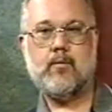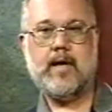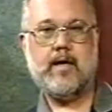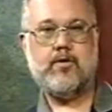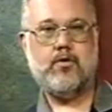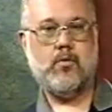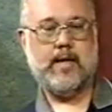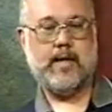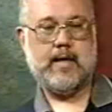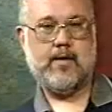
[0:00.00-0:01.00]
We had 2
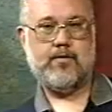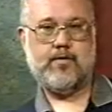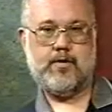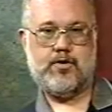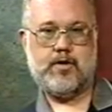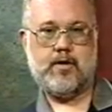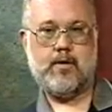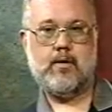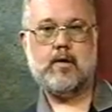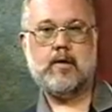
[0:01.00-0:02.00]
weekends this
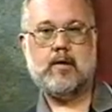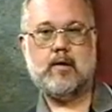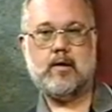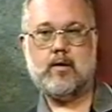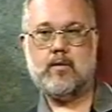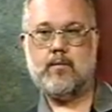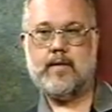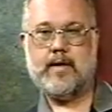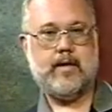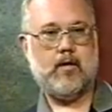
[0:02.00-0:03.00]
year.
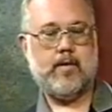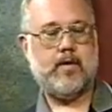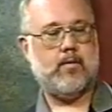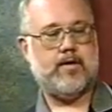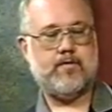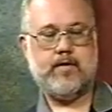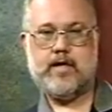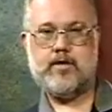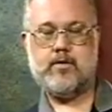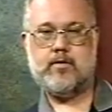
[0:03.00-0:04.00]
They tell me that
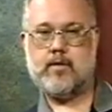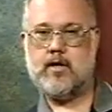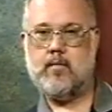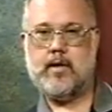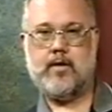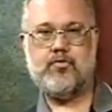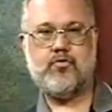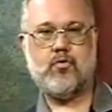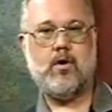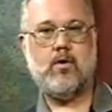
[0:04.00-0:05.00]
reservations are coming in
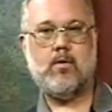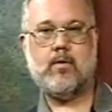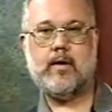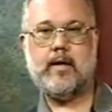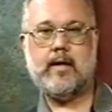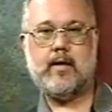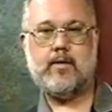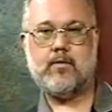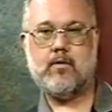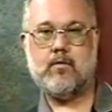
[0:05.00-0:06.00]
strong, and
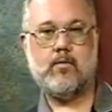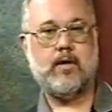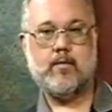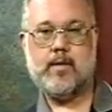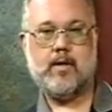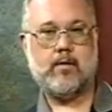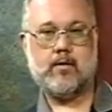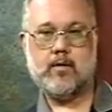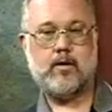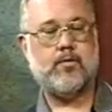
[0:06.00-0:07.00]
it's going to really be a
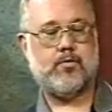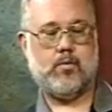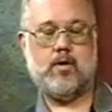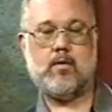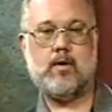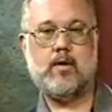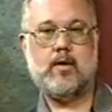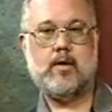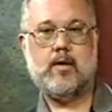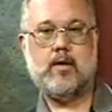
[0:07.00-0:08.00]
good ghost walk.
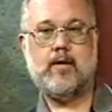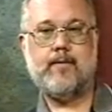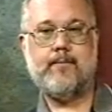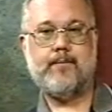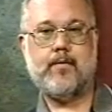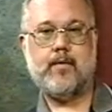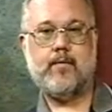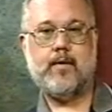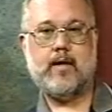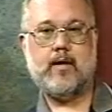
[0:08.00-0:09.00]

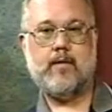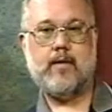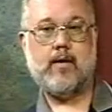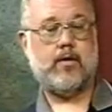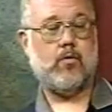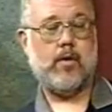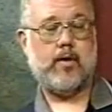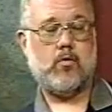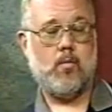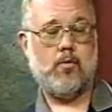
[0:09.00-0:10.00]
They're
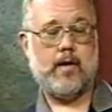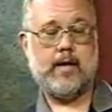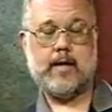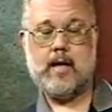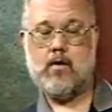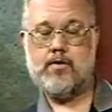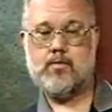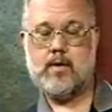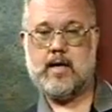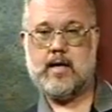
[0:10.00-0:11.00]
incorporating a
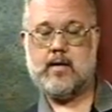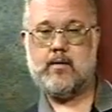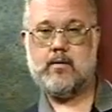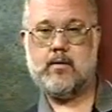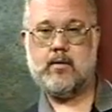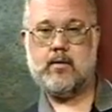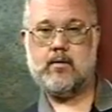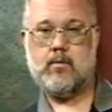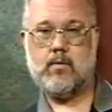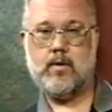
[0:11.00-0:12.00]
carriage ride
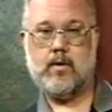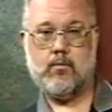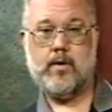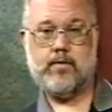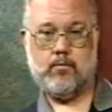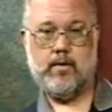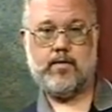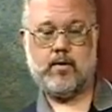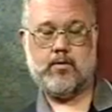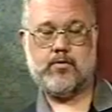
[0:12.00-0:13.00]

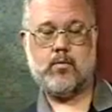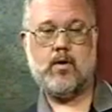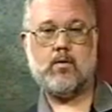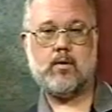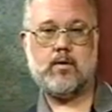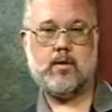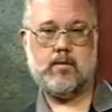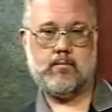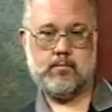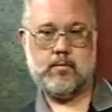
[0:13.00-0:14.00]
with the Ghost Walk,
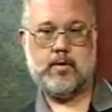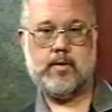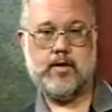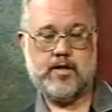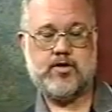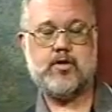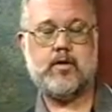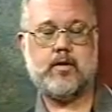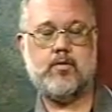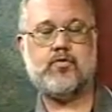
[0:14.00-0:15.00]
in
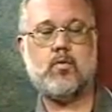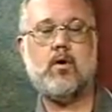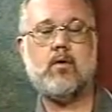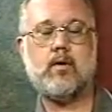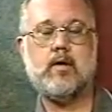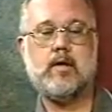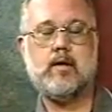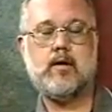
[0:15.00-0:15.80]
addition to the Ghost Walk